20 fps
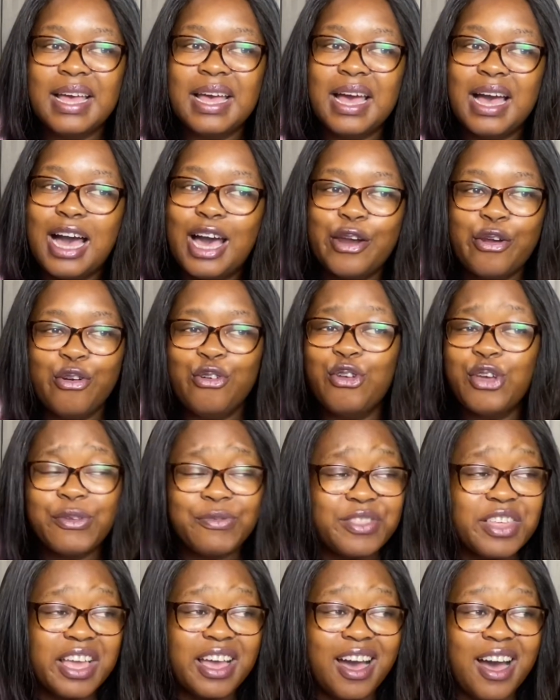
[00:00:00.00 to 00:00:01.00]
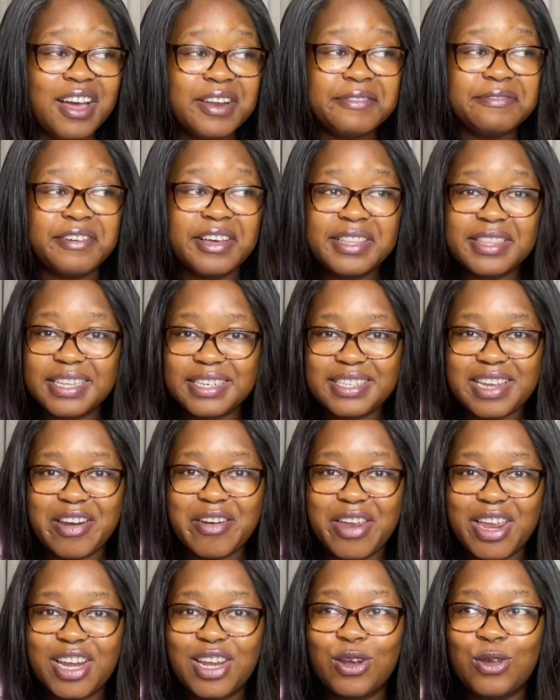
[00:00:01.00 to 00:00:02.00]
I don't know if they can't find the
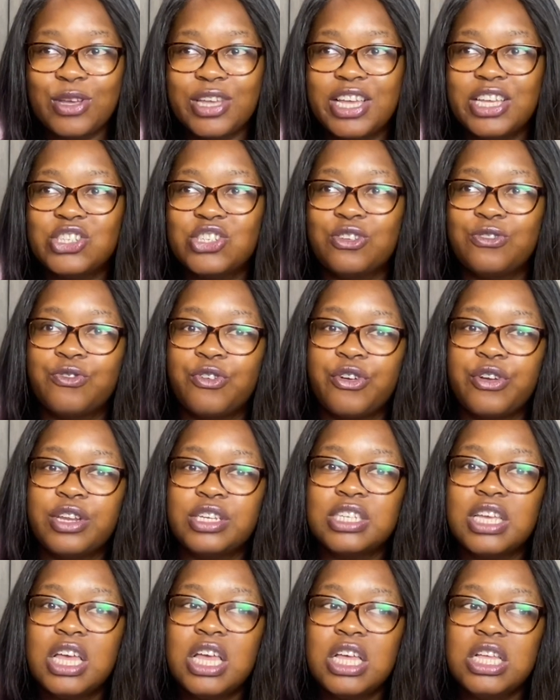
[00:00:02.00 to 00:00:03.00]
direct location for it.